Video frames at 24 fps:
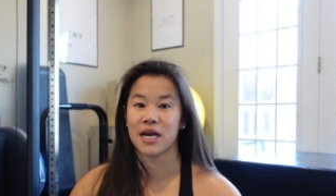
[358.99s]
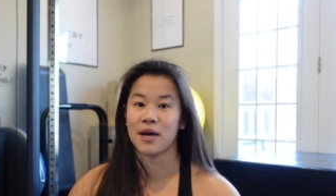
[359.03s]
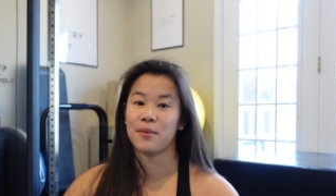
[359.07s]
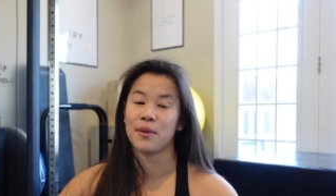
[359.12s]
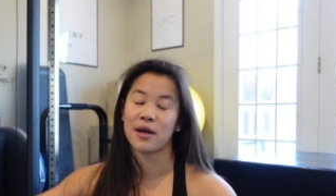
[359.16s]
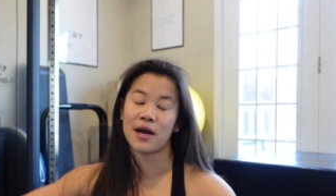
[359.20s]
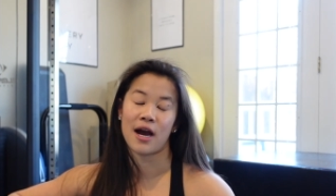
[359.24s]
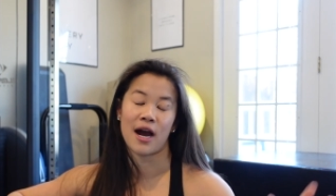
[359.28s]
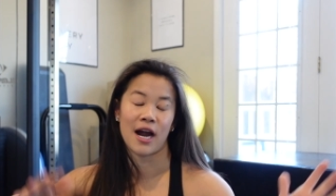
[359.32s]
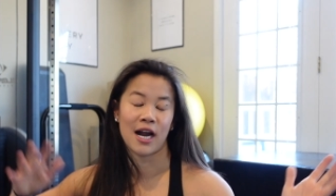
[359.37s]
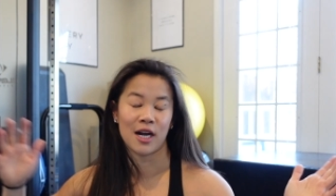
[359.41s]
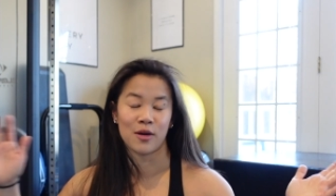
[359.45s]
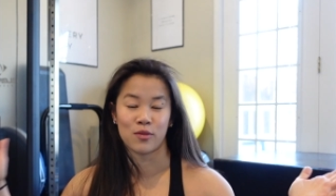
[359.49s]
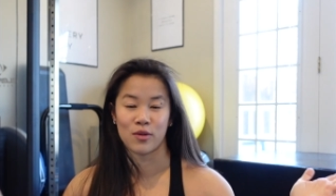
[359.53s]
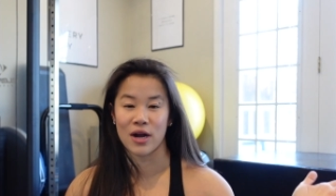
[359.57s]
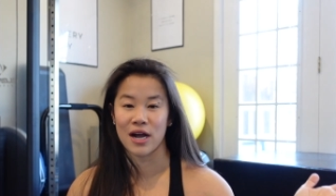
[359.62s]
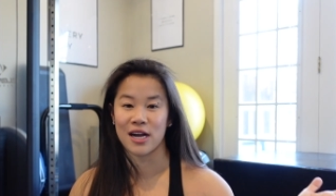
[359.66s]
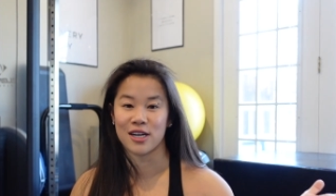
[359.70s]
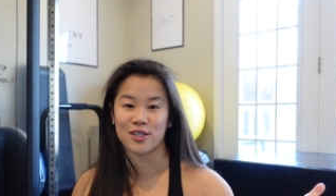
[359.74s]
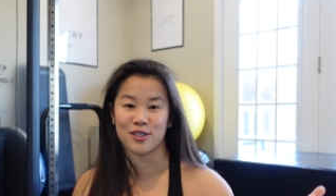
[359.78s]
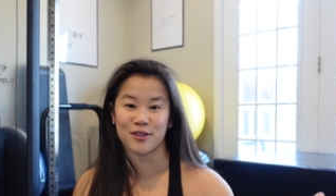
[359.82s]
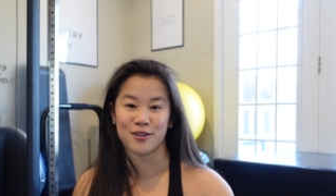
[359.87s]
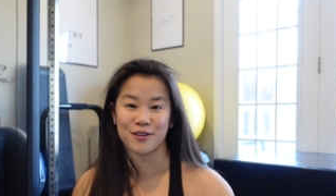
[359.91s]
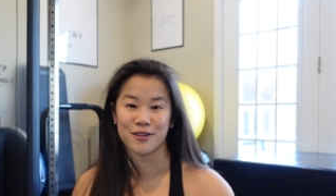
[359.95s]
become a
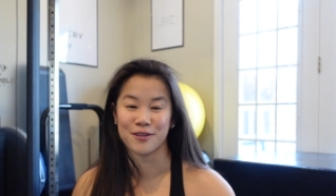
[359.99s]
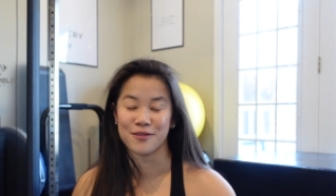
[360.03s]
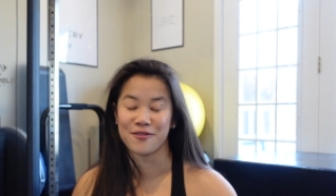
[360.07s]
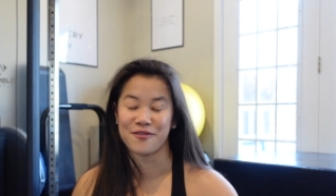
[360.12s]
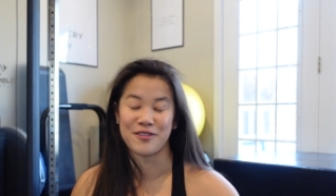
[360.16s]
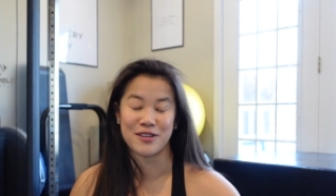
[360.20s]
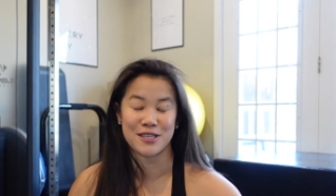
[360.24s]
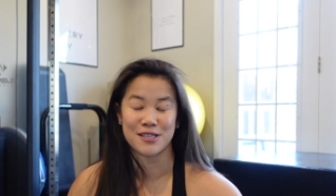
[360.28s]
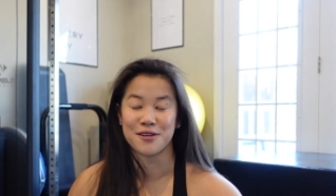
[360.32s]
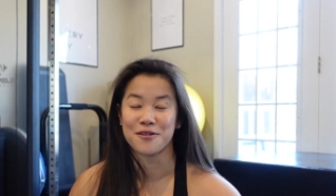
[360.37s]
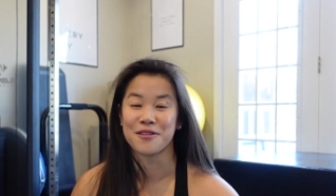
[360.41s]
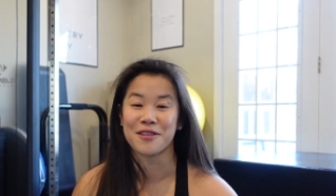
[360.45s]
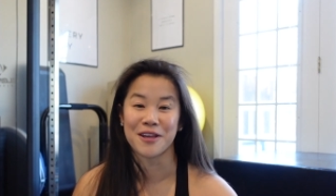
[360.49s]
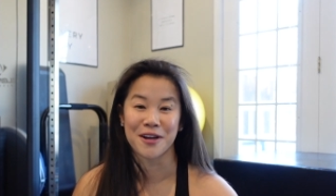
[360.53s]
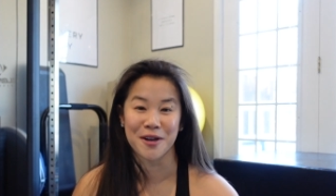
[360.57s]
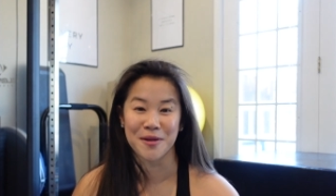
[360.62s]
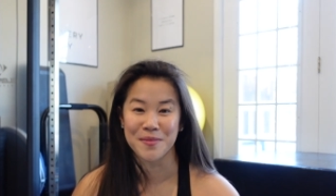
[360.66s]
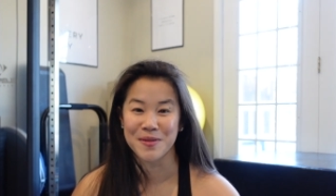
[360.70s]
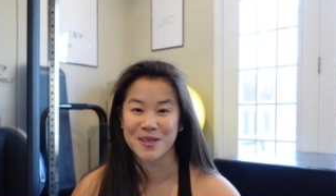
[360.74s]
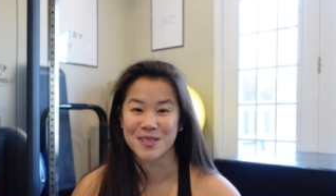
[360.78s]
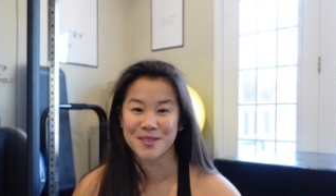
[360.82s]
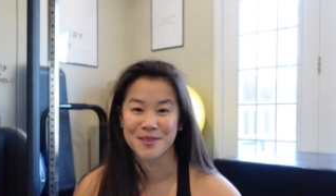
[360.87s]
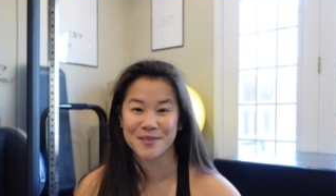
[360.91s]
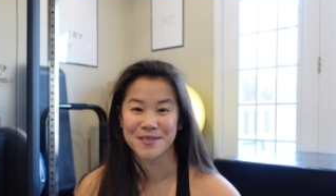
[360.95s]
chiropractor or
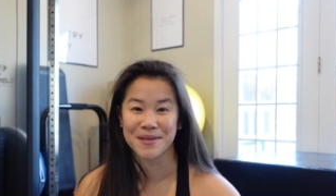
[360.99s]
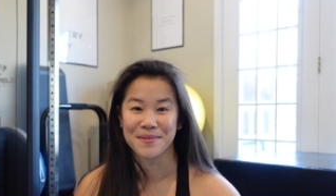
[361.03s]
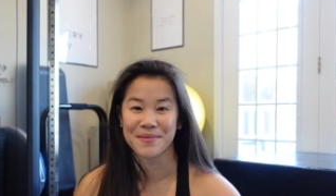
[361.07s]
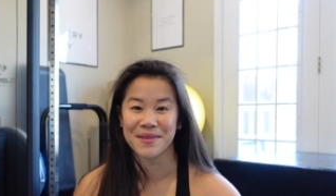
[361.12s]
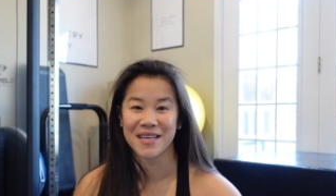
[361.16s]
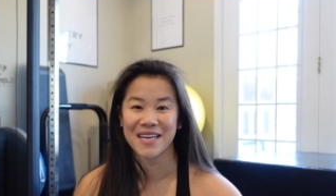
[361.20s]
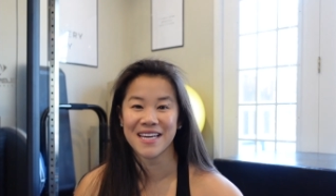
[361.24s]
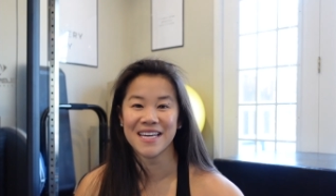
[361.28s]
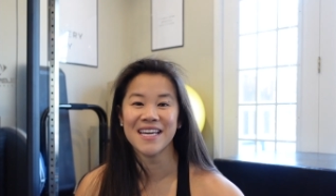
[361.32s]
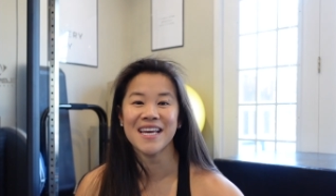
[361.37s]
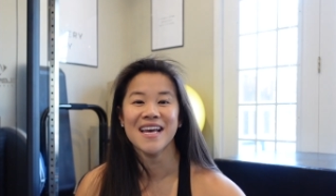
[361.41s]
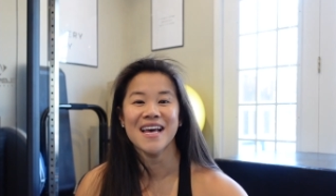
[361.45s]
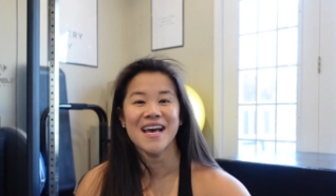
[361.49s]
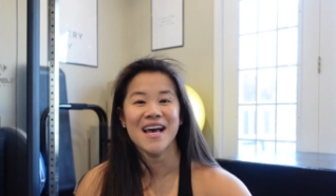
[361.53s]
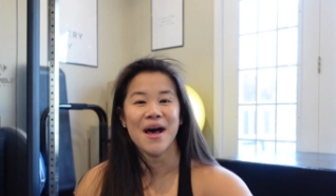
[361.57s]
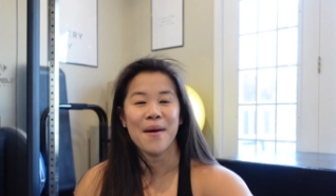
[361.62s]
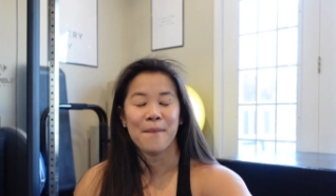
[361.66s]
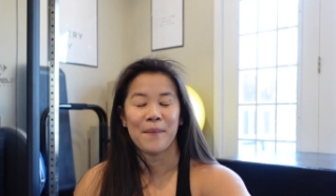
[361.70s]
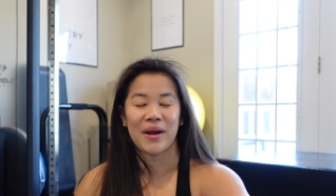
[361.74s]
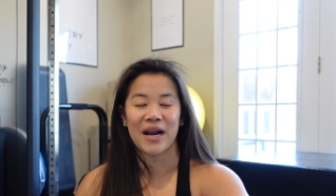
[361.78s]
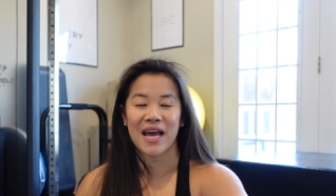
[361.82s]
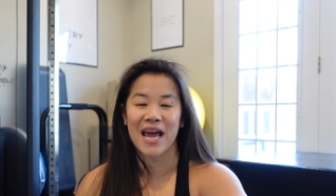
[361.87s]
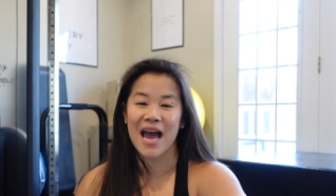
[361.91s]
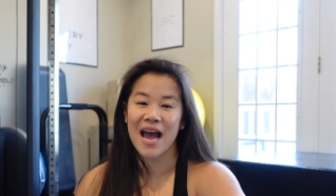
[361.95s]
physiotherapist or something,
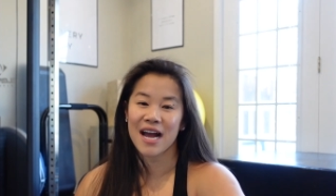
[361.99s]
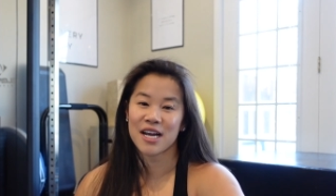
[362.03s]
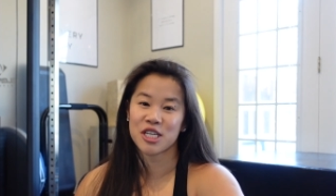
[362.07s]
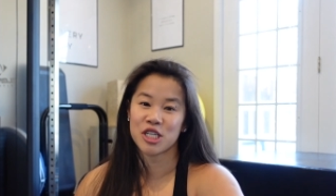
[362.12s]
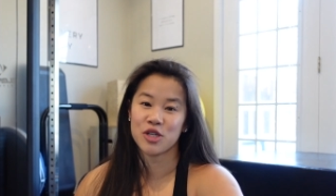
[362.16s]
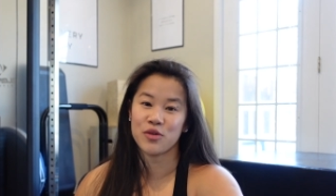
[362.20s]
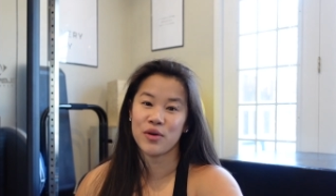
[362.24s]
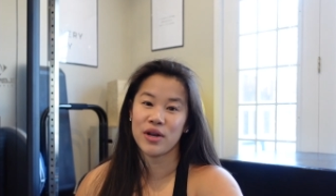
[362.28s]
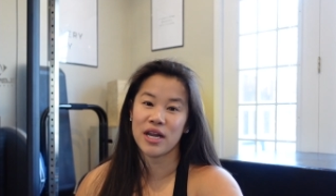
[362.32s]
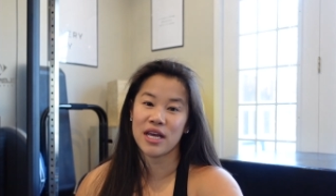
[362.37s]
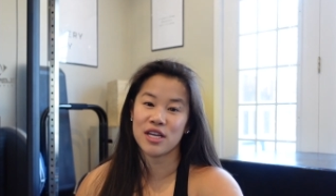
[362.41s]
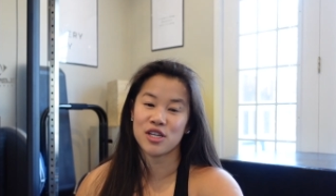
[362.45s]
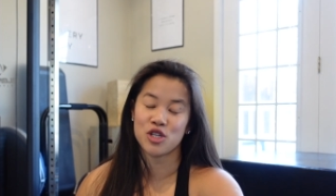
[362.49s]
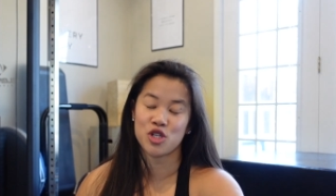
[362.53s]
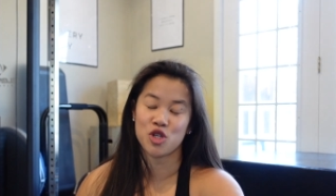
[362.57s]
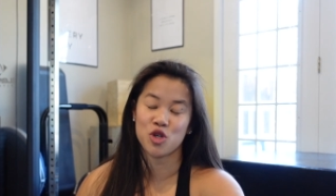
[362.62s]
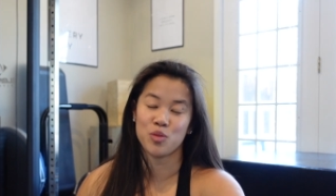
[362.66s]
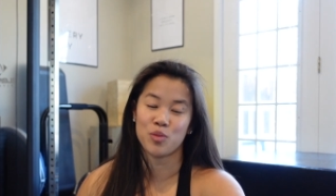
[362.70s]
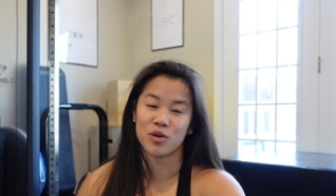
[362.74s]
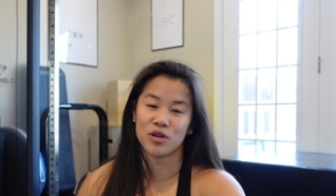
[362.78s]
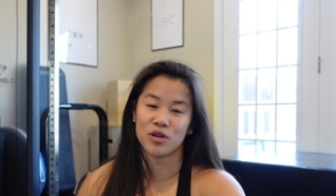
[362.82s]
but I actually went into